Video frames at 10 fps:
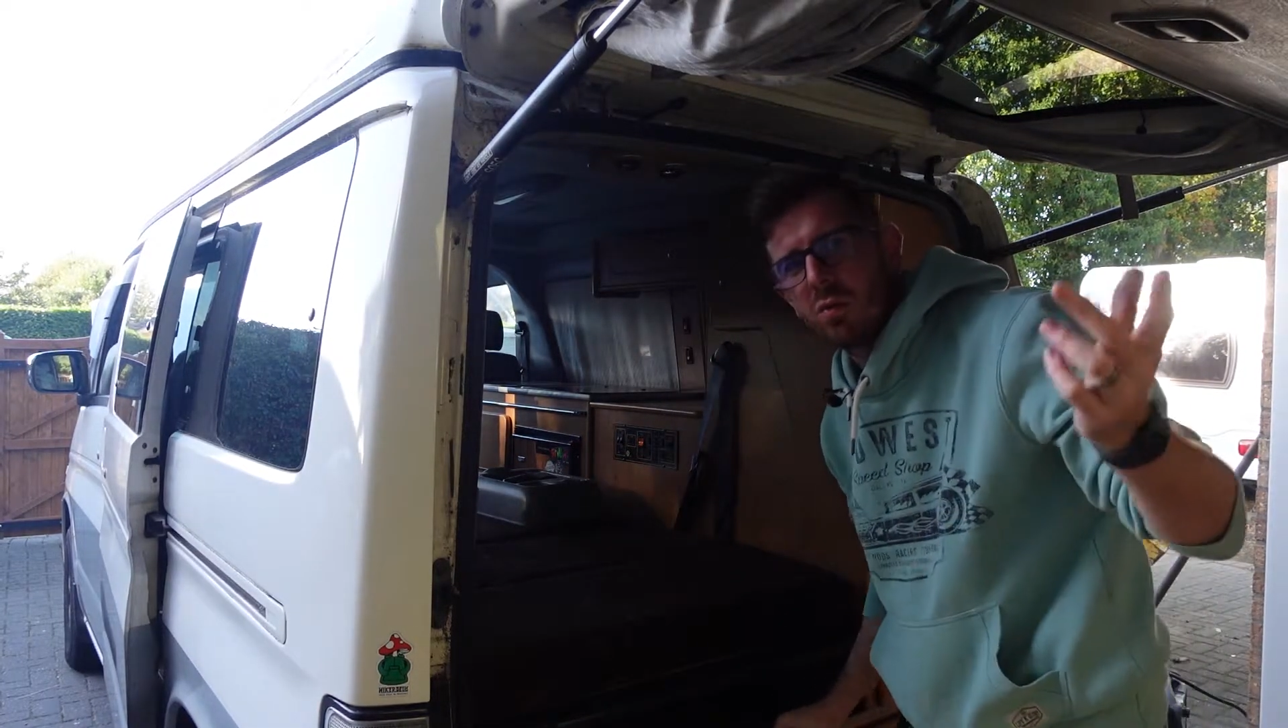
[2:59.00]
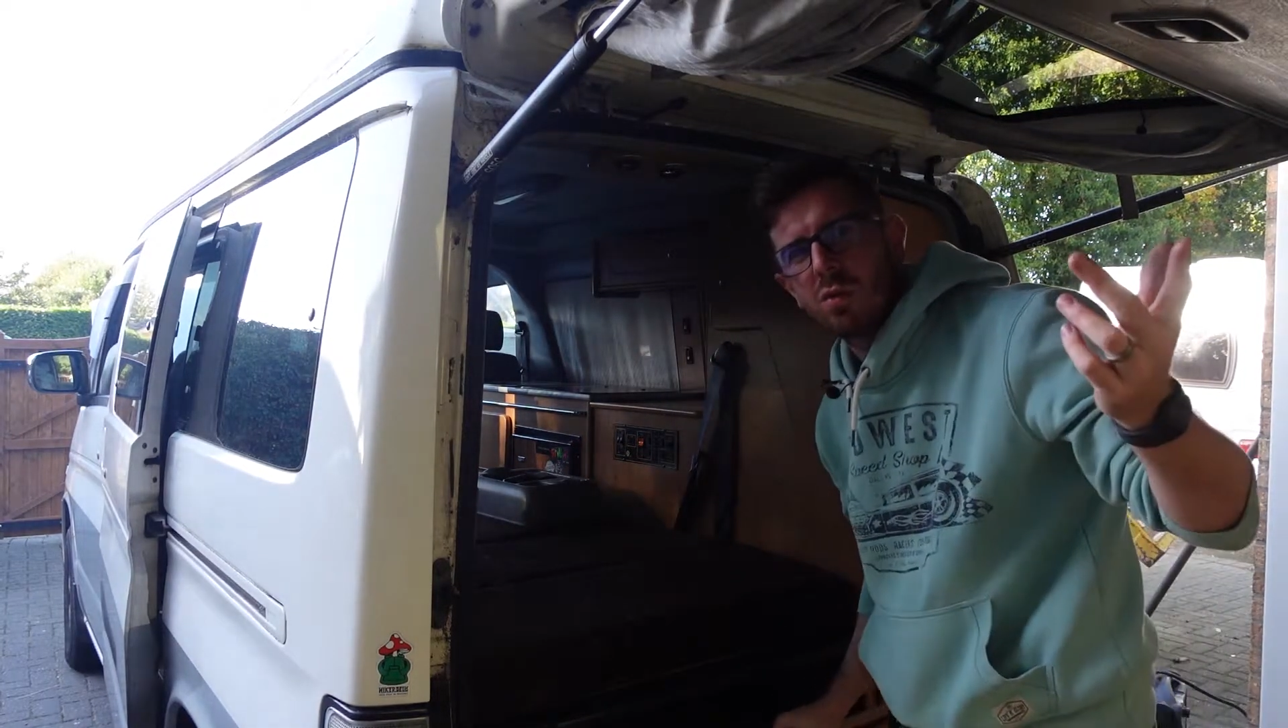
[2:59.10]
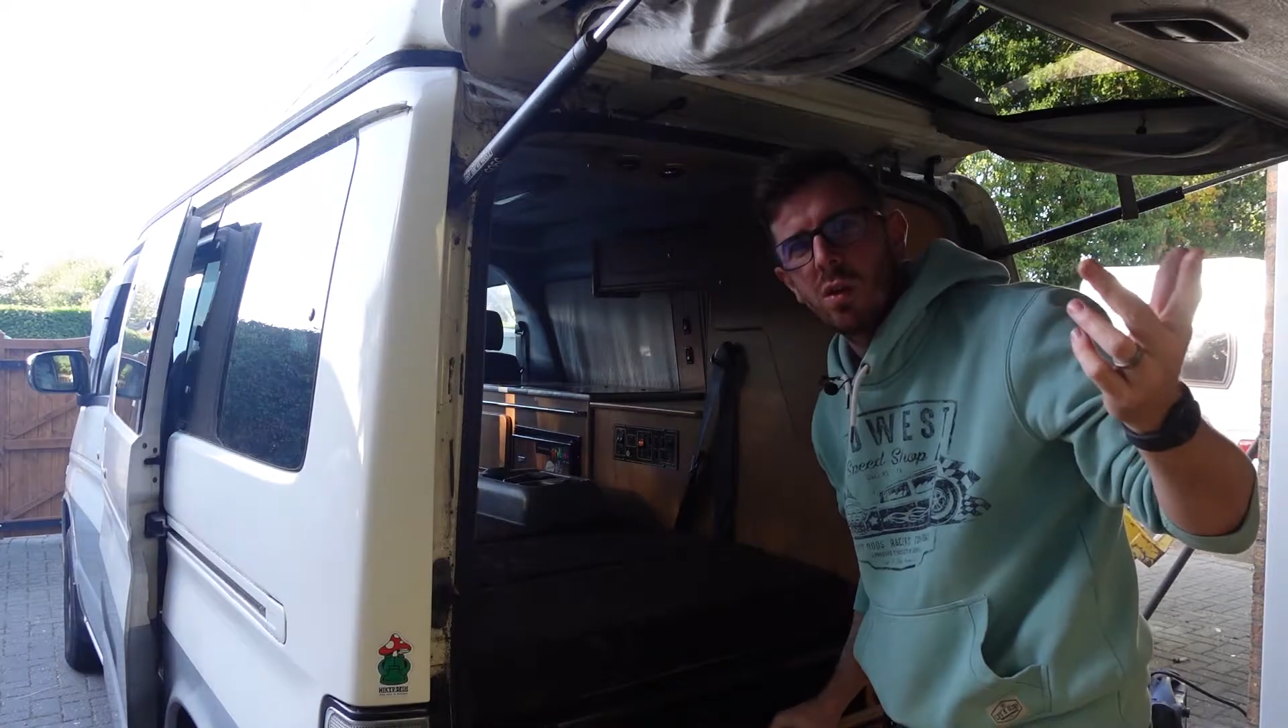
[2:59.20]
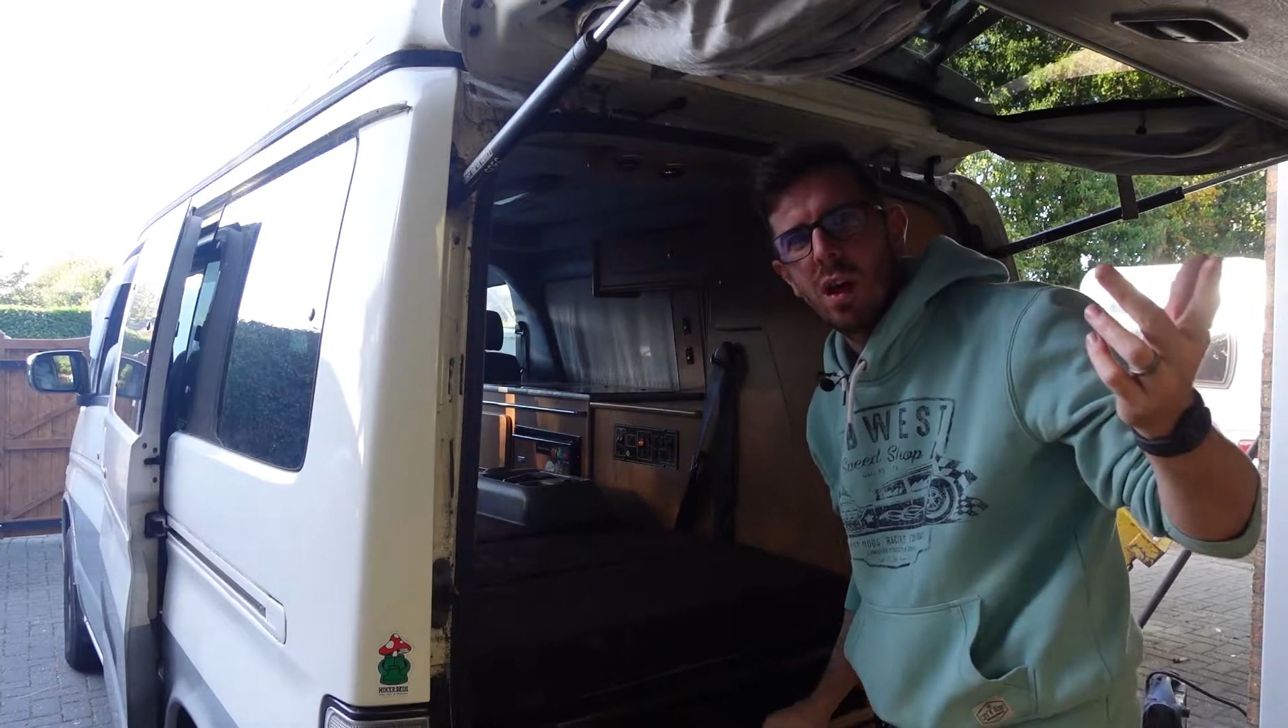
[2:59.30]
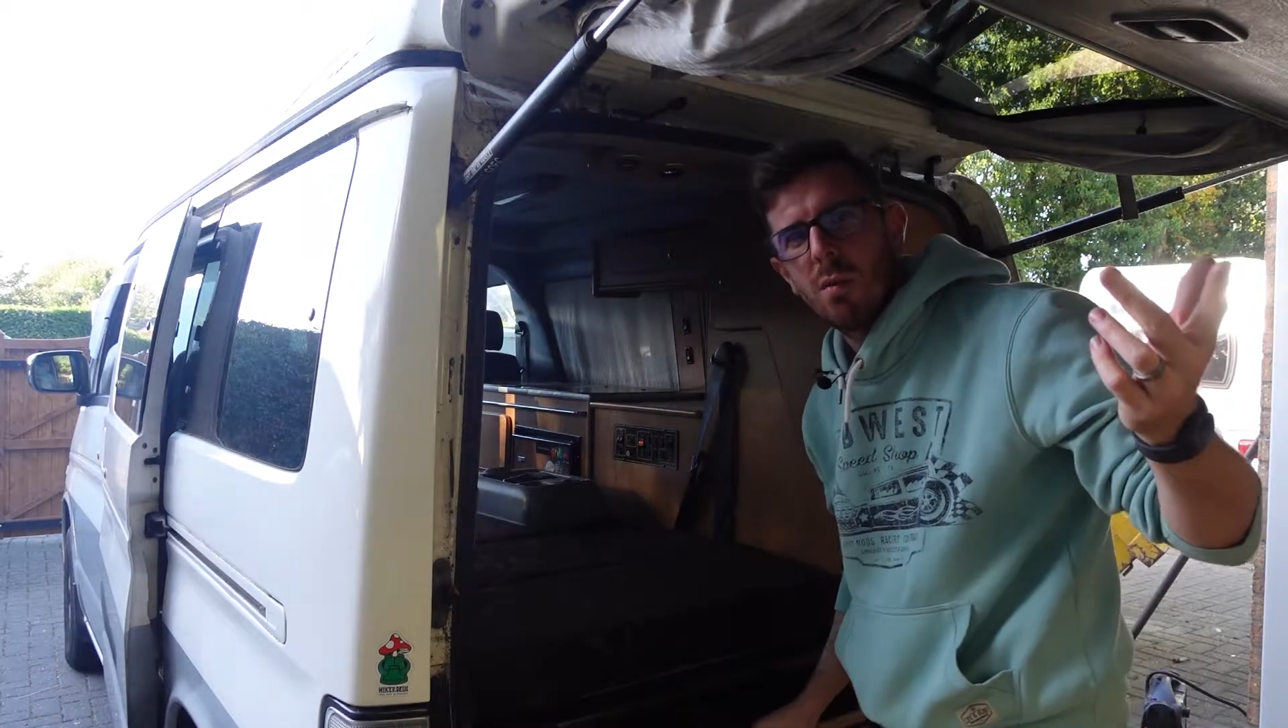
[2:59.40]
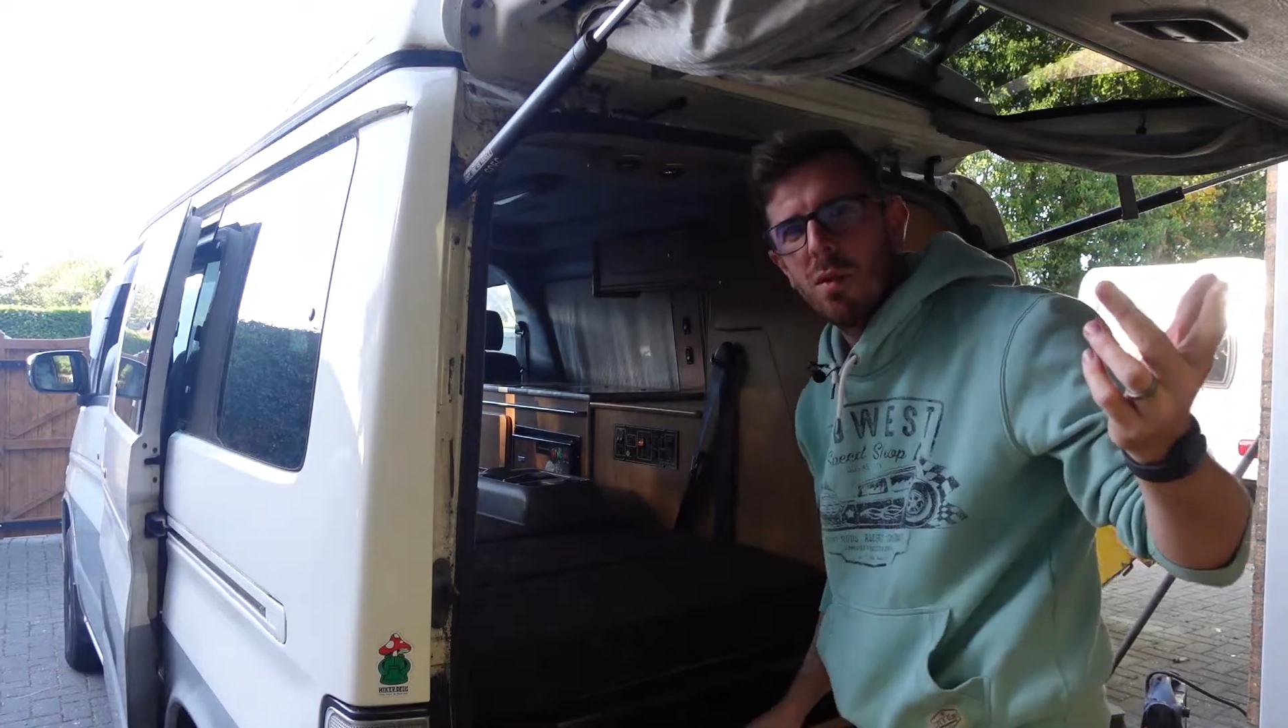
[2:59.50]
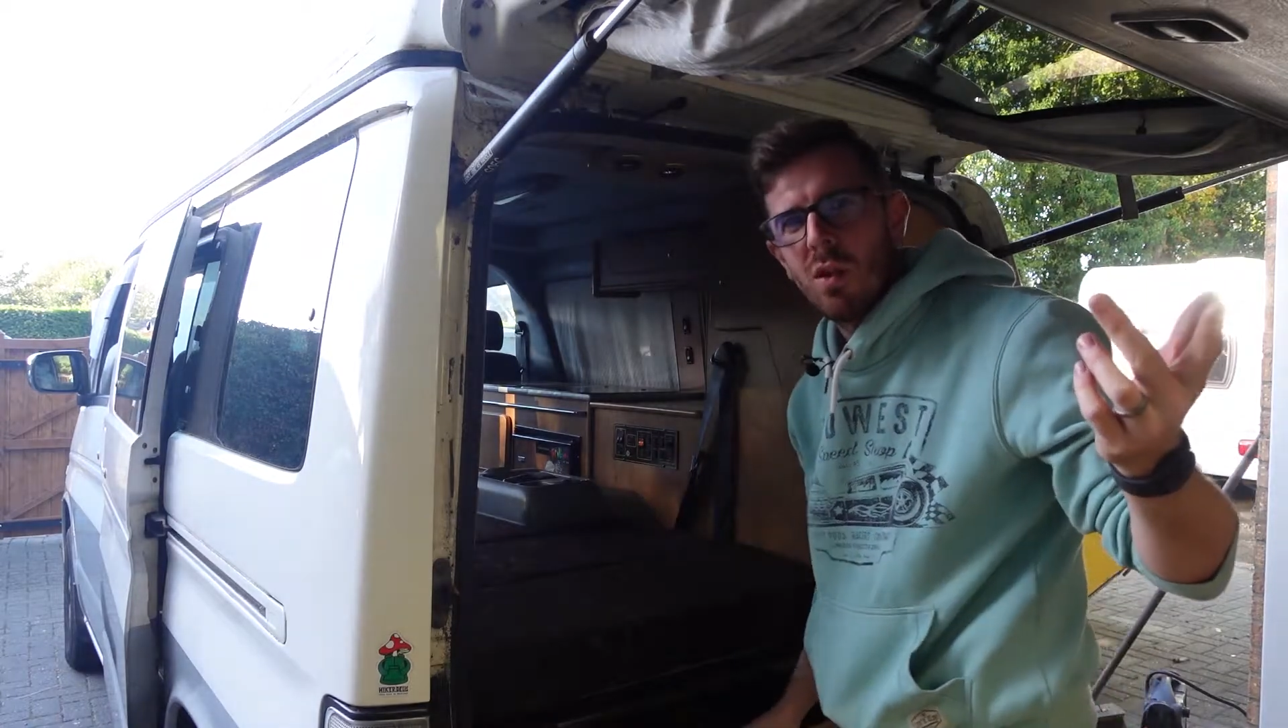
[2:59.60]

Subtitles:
also come